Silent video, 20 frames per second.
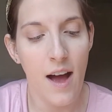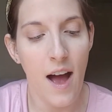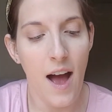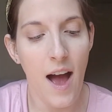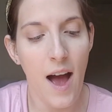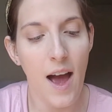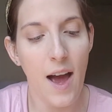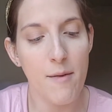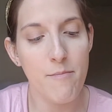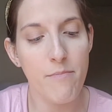
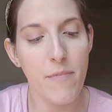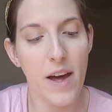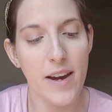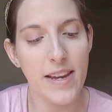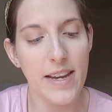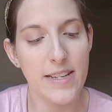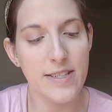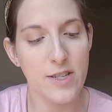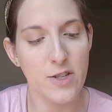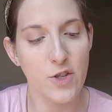I'm
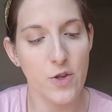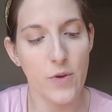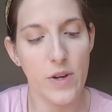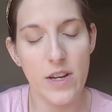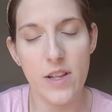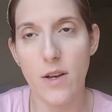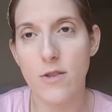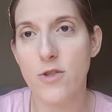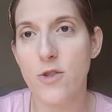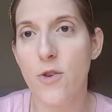not into
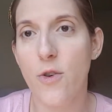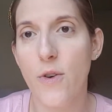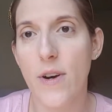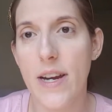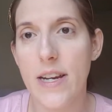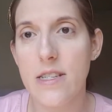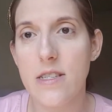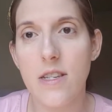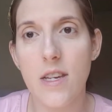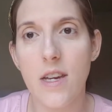doing those
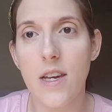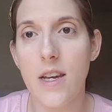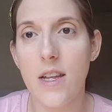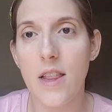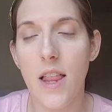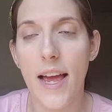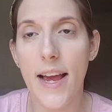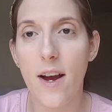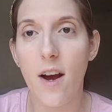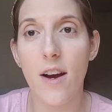crazy,
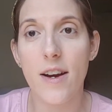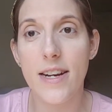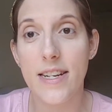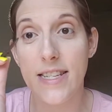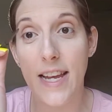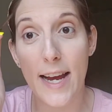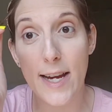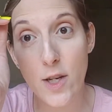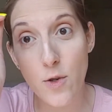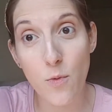like,
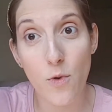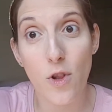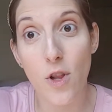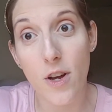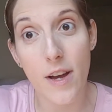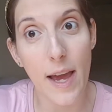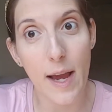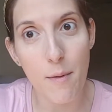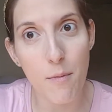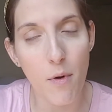architectural
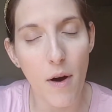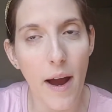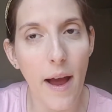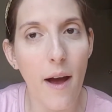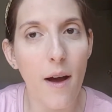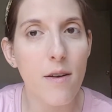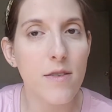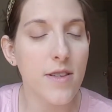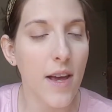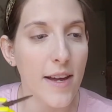looking brows.